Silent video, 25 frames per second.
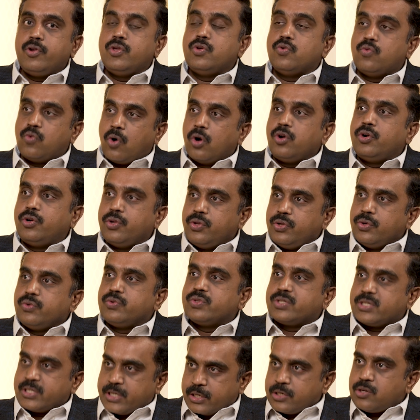do you want to
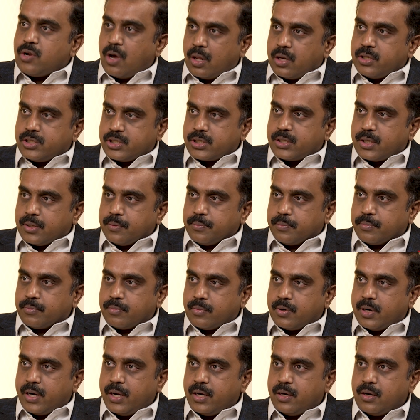use the technology,
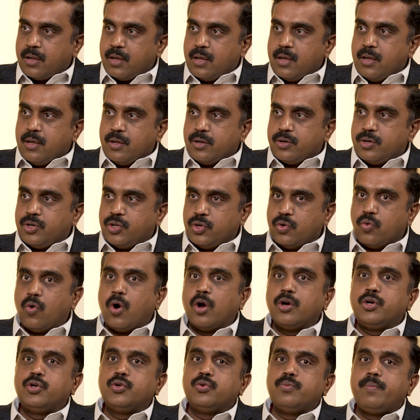right? Do you
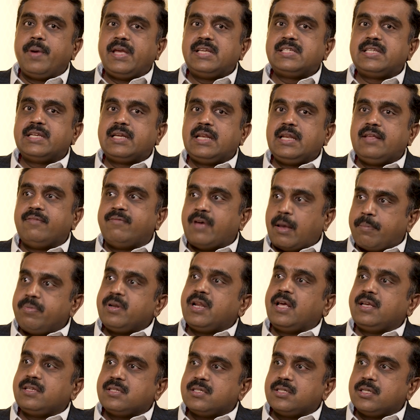want to basically
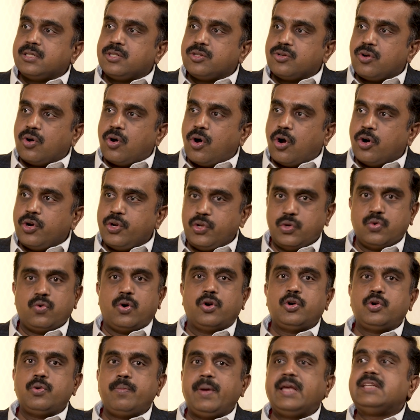weaponize it, or do you
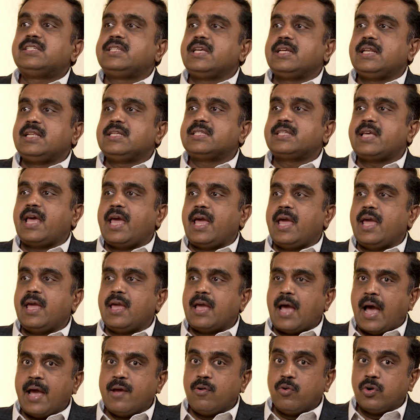want to basically say,
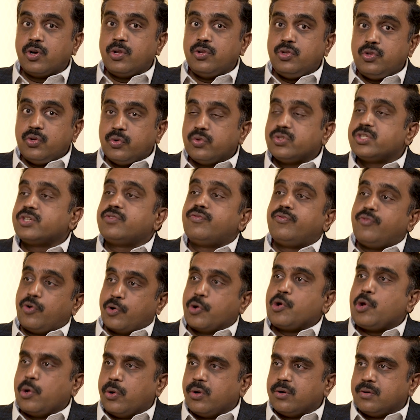I want to use it for
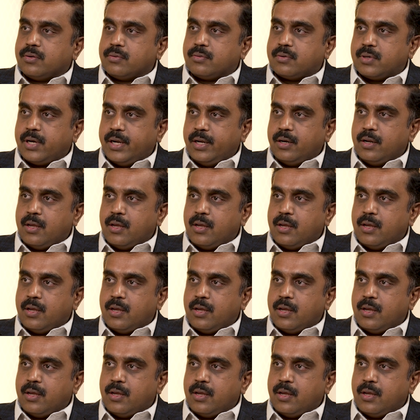good, right?